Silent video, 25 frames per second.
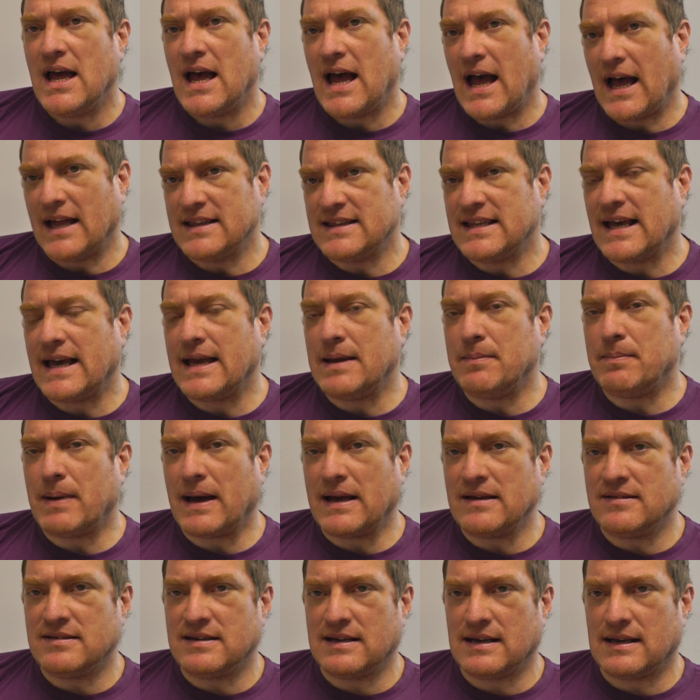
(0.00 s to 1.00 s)
And they
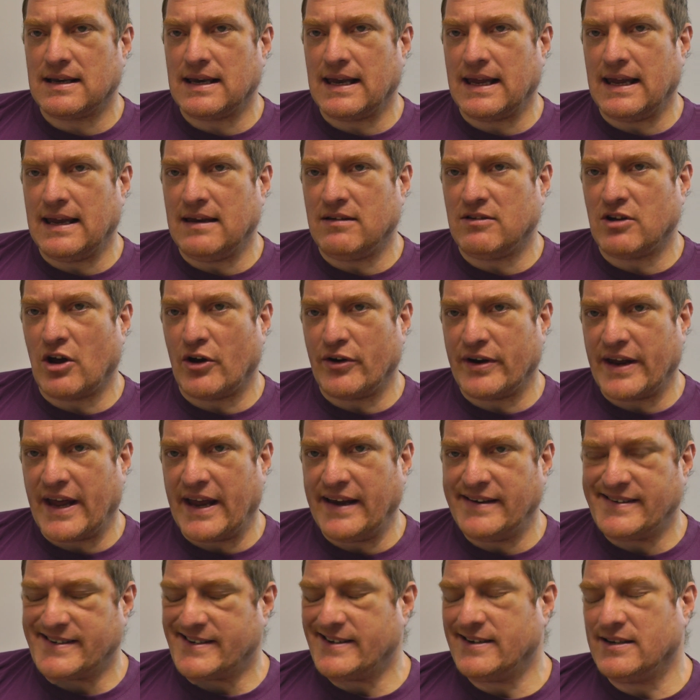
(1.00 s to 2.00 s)
basically
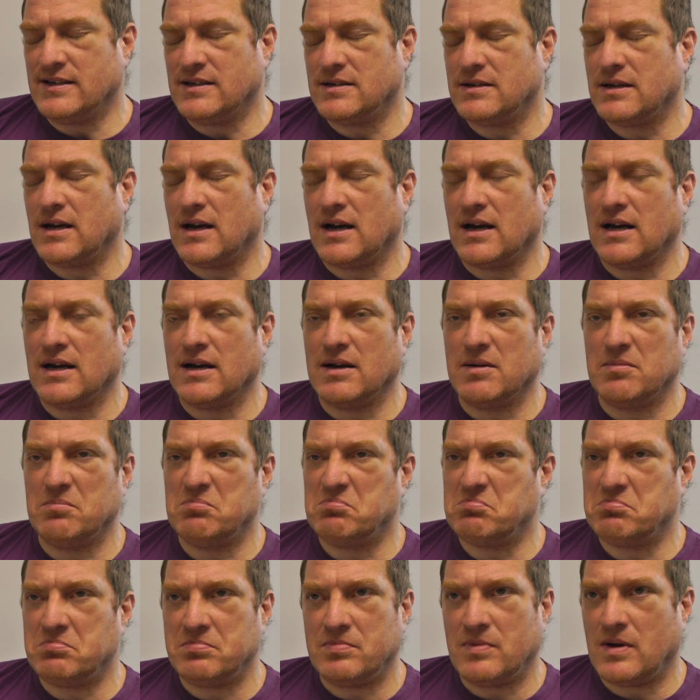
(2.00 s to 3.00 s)
donated
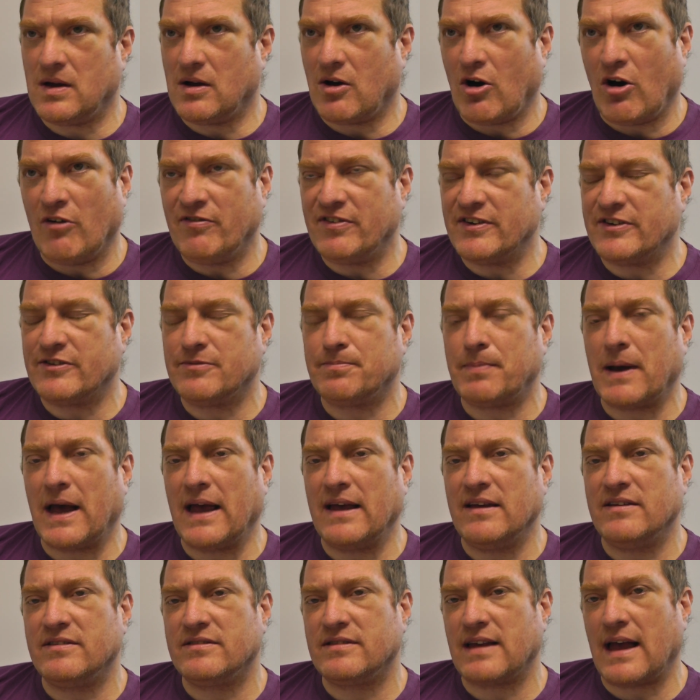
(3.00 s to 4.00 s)
office
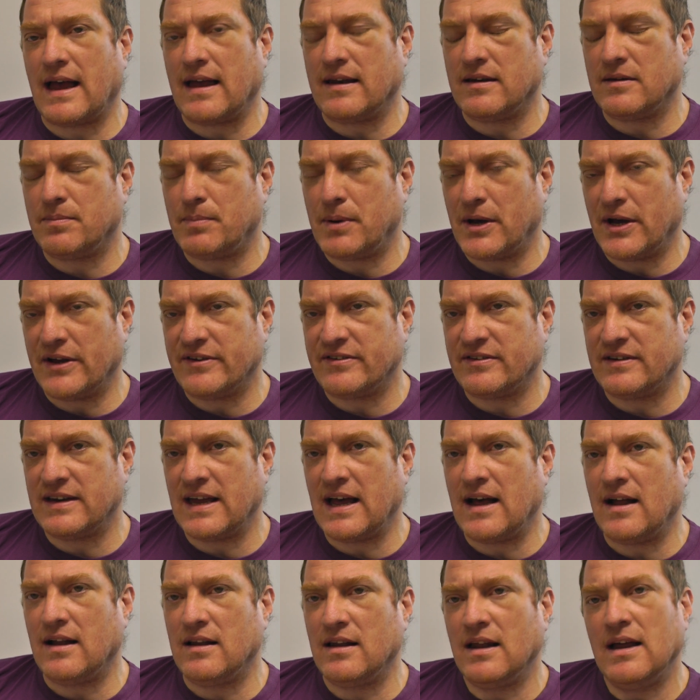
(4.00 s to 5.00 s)
space and
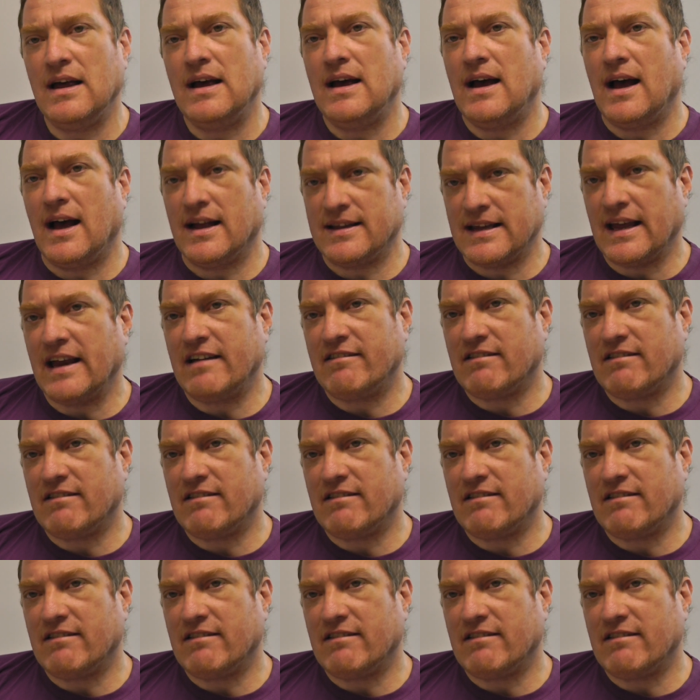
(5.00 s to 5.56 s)
personnel, and they